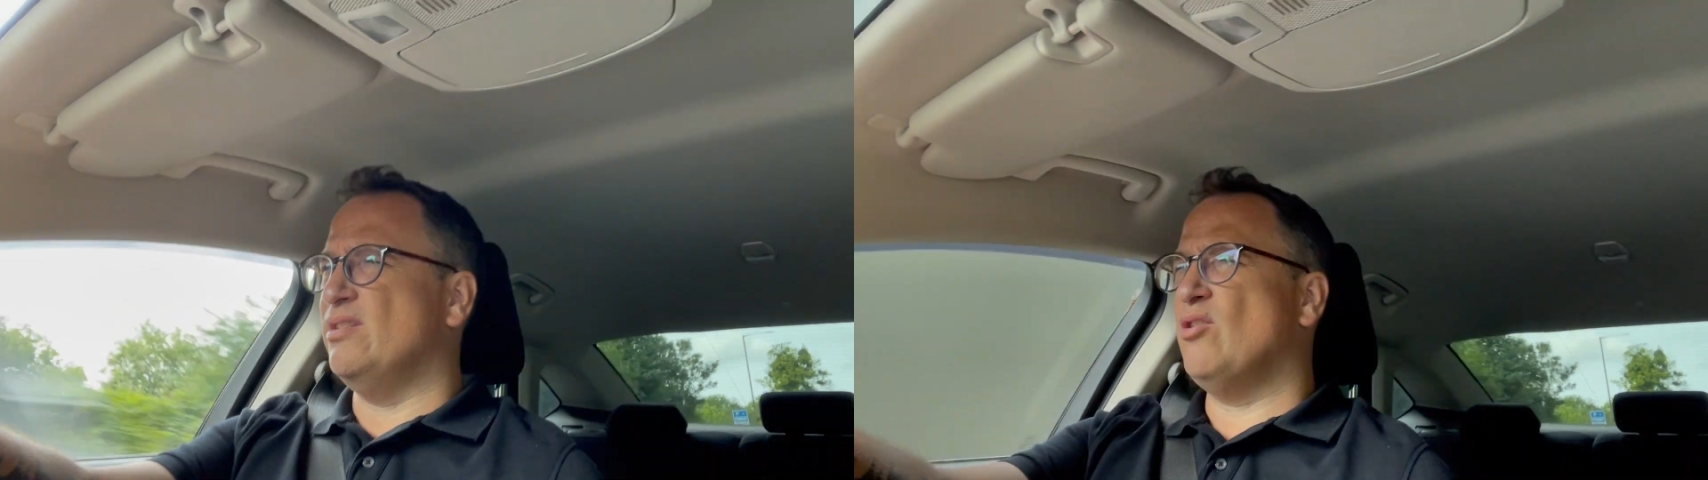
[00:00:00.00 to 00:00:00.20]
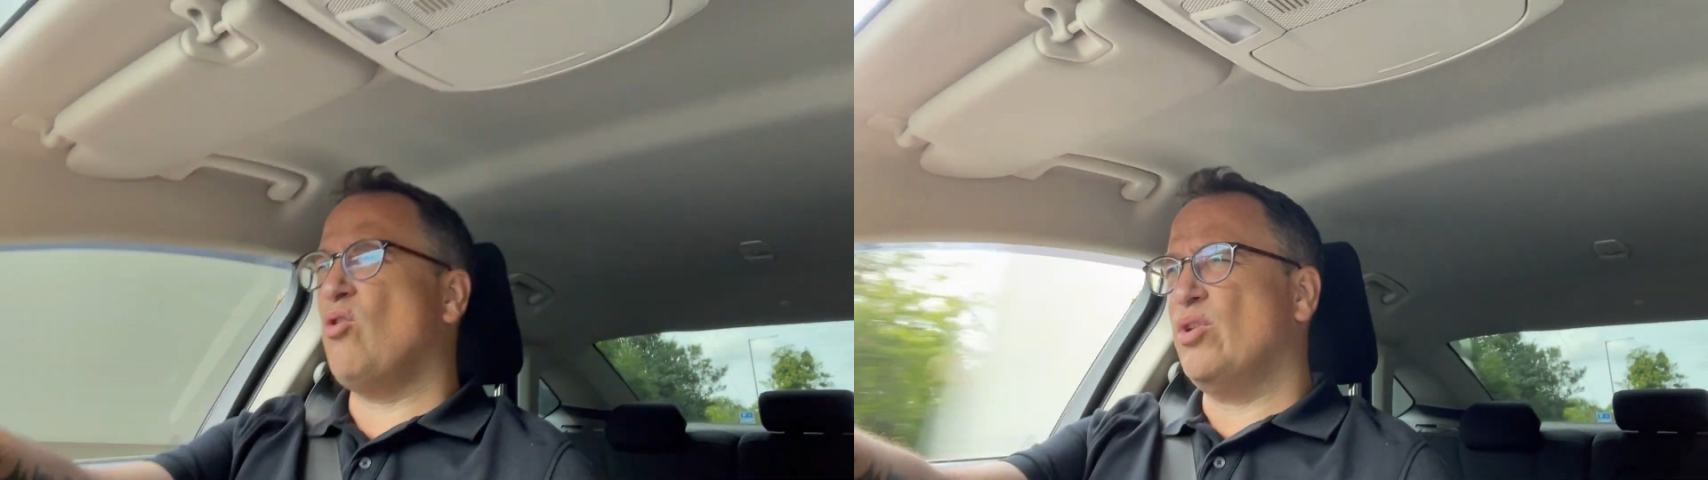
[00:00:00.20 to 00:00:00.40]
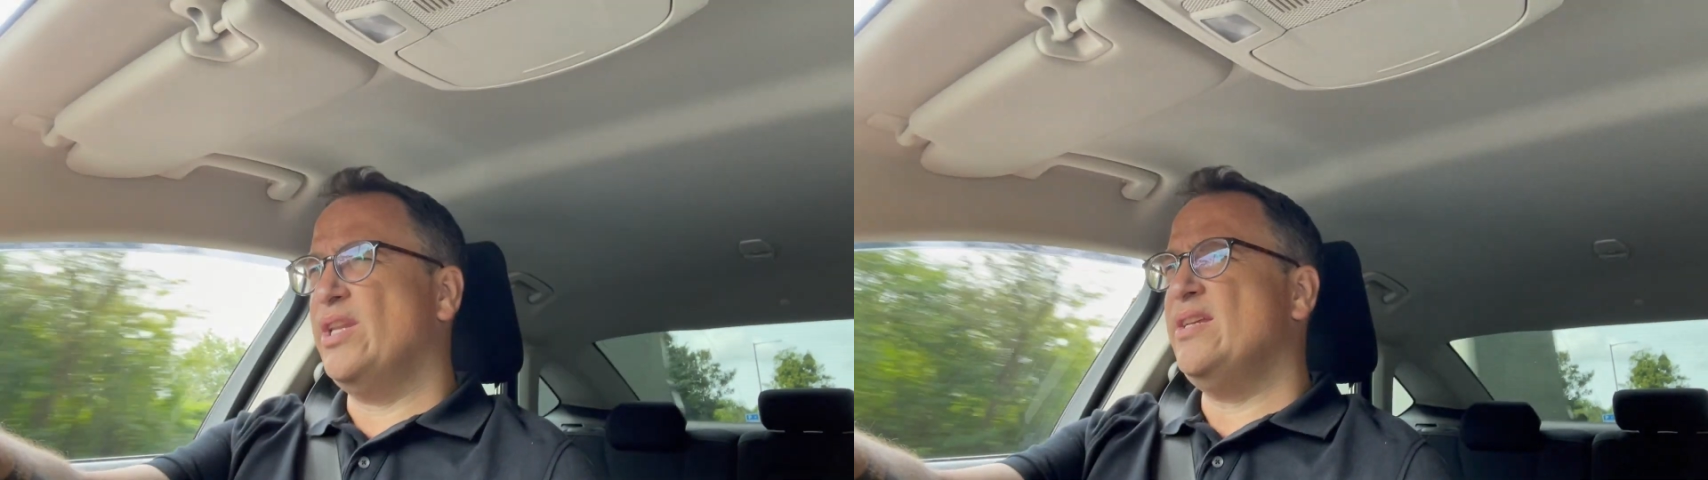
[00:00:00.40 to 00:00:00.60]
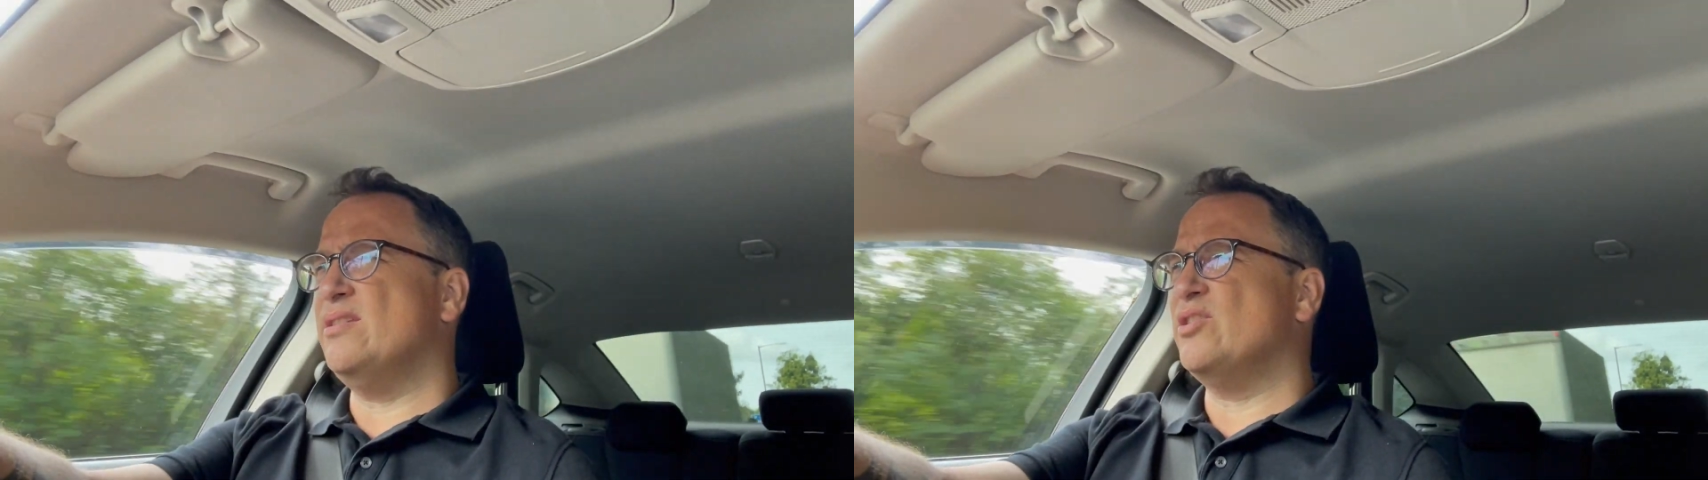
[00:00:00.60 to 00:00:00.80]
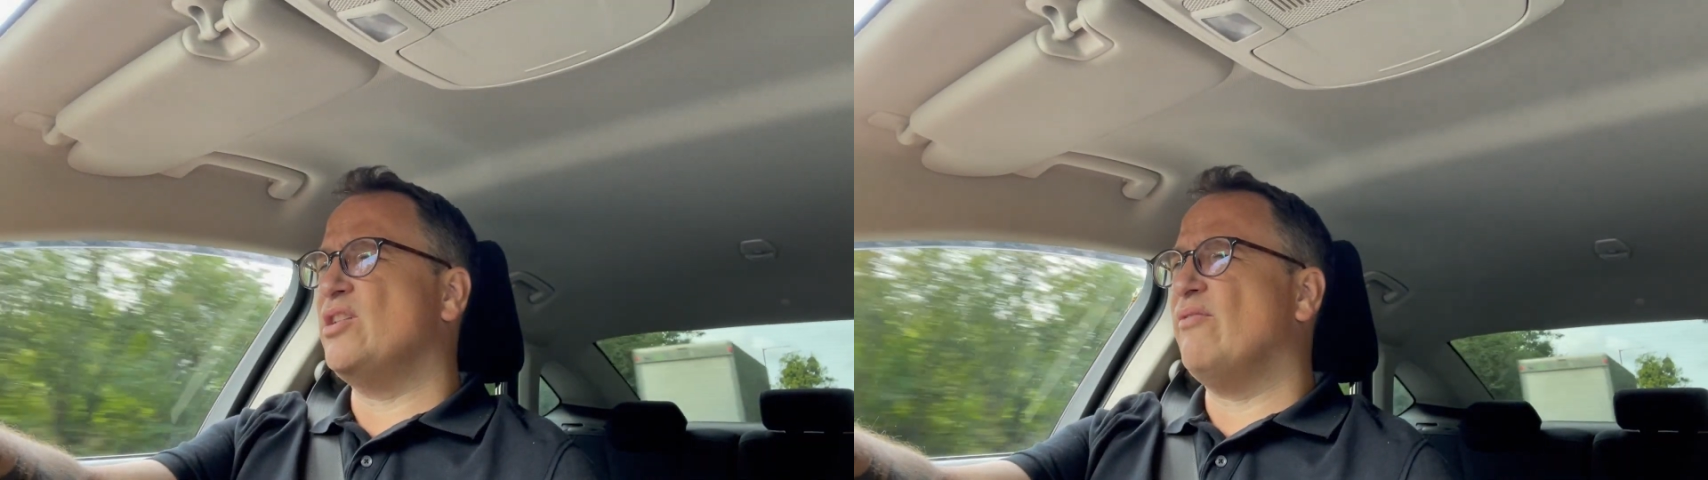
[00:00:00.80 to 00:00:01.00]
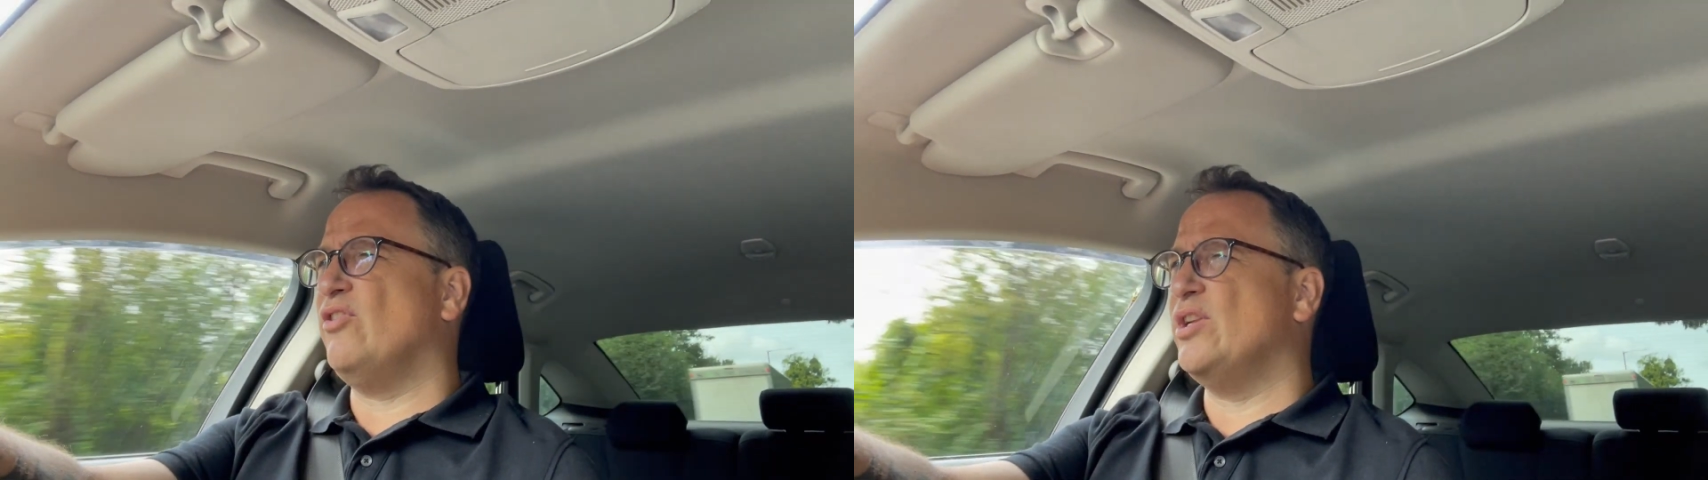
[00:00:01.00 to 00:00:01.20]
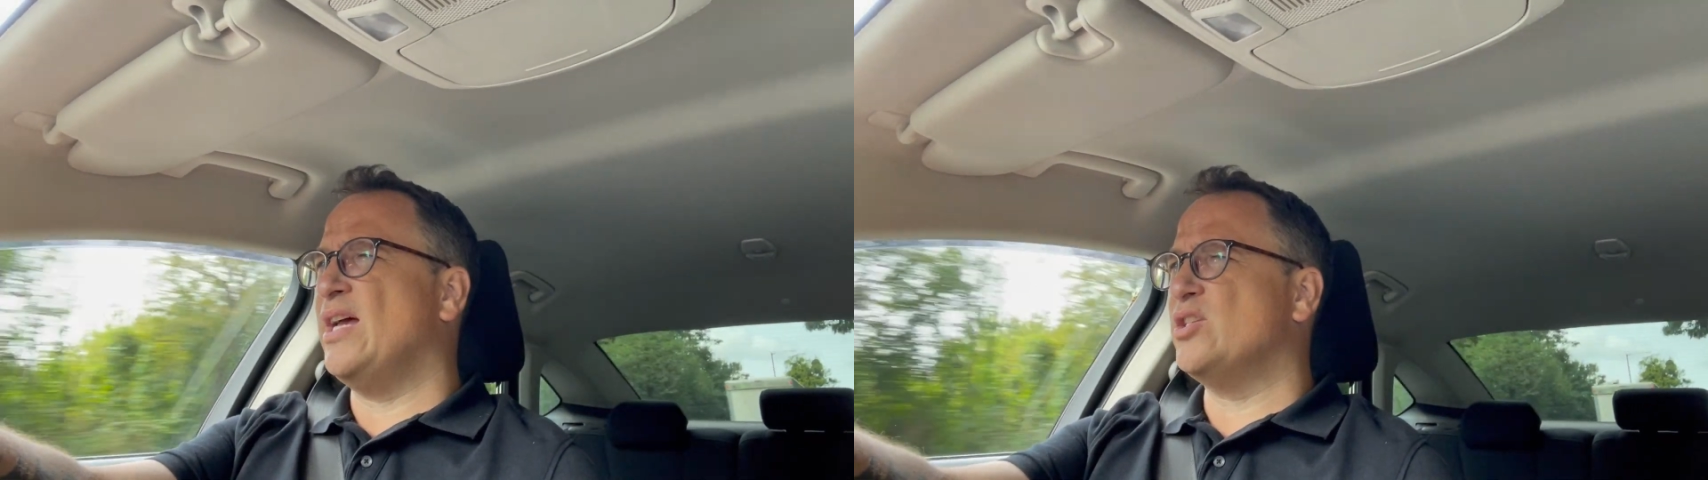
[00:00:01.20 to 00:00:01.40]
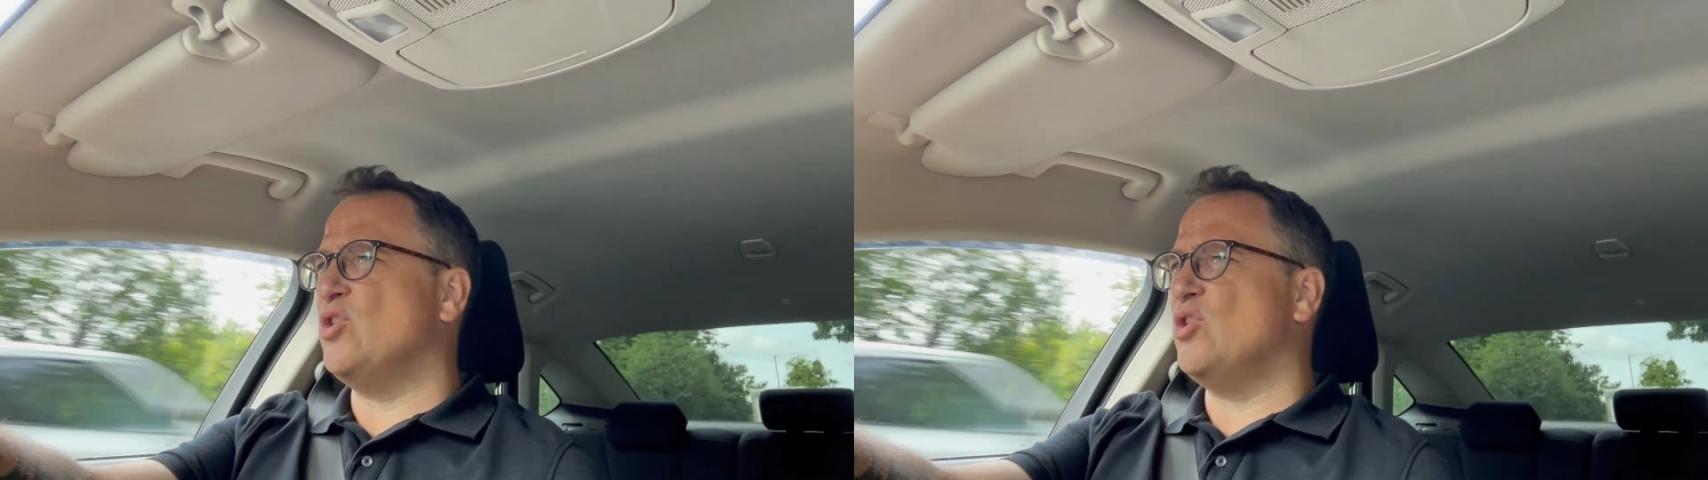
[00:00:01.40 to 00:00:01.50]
and holidays and stuff like that.